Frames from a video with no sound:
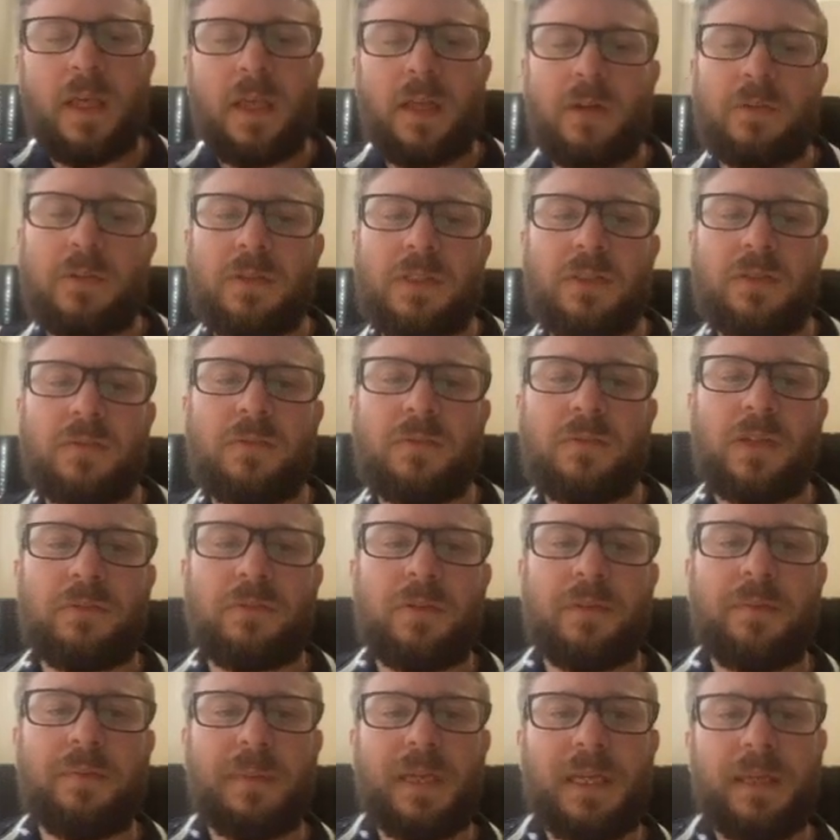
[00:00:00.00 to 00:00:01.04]
I want you to work
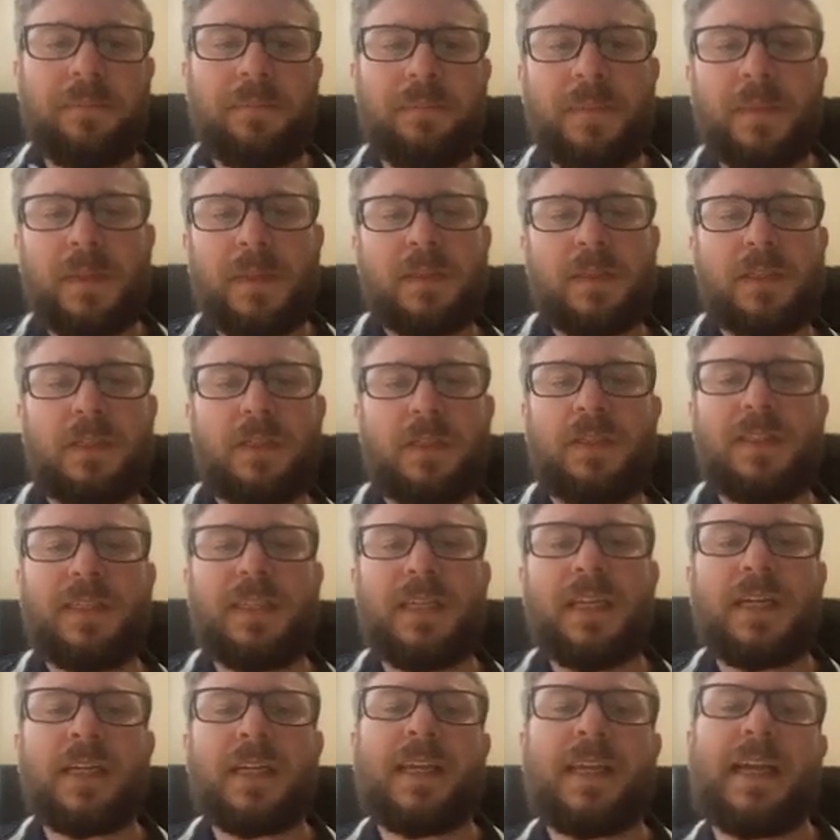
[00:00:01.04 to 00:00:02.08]
with me. So
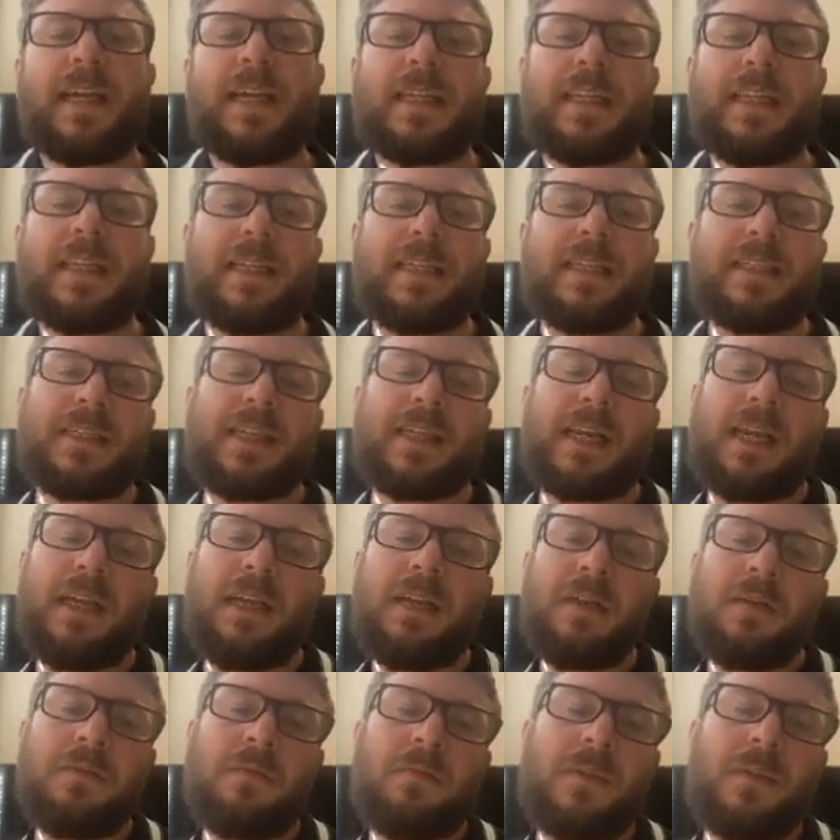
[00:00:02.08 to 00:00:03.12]
using our calculator
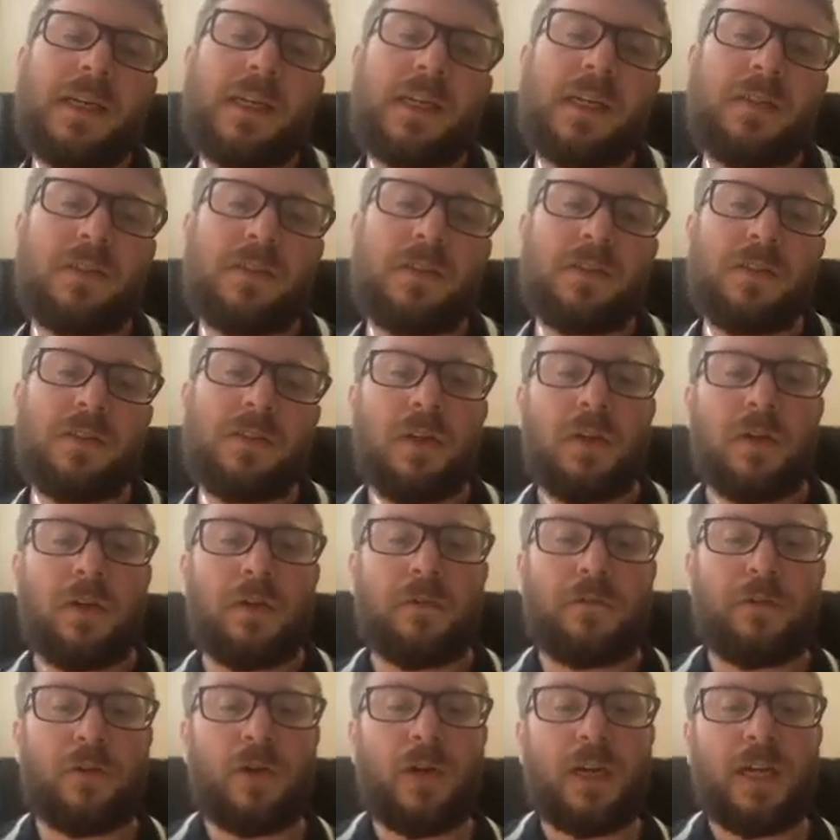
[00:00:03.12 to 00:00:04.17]
today, we're going to do
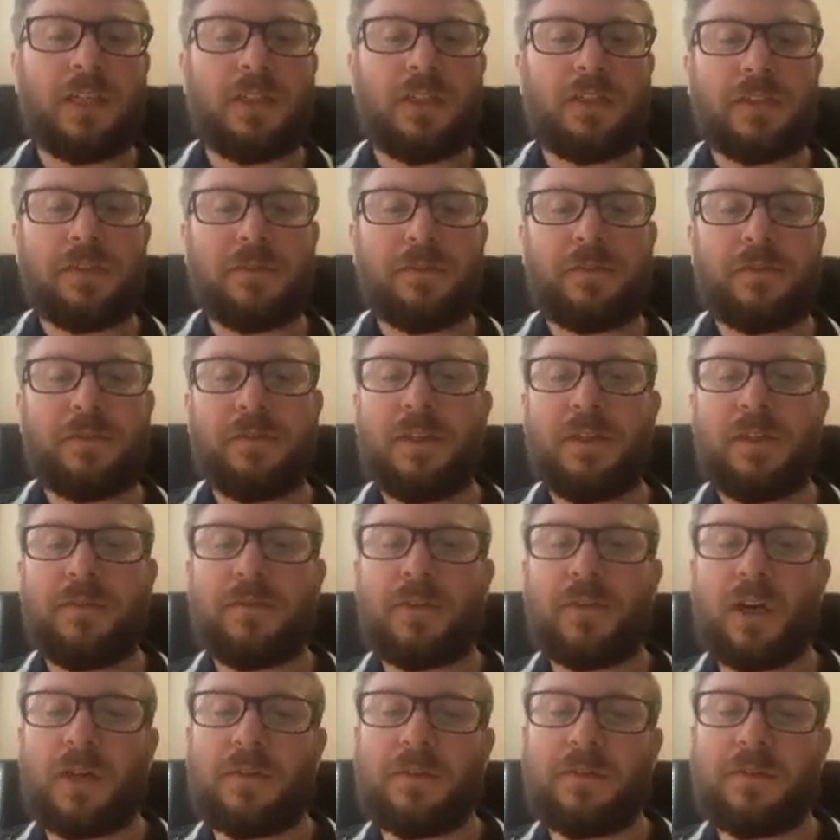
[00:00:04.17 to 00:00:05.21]

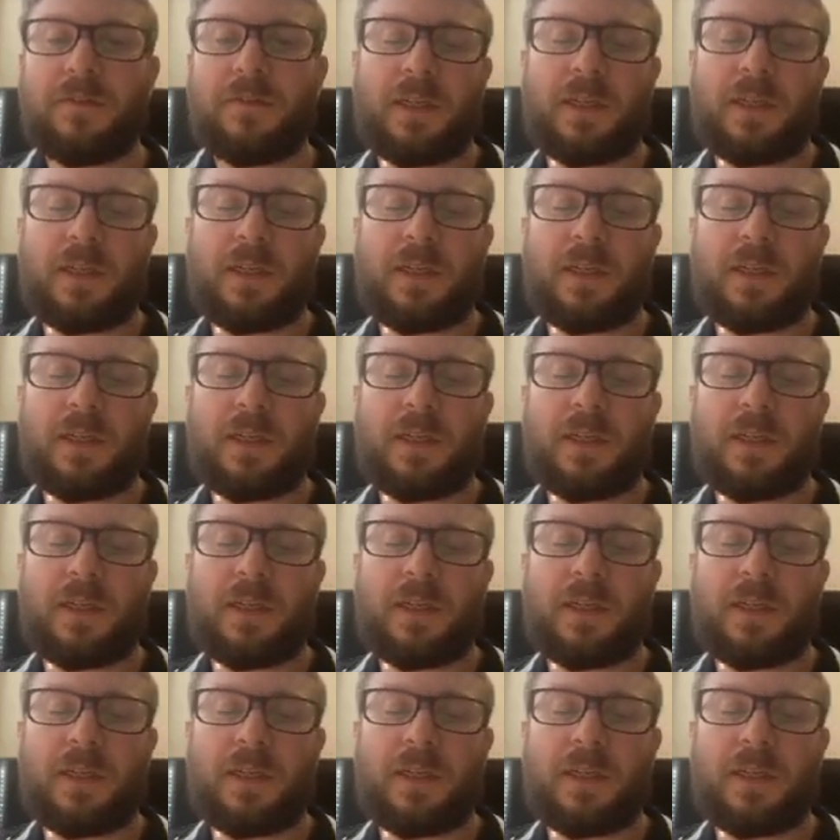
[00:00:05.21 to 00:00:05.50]
455 times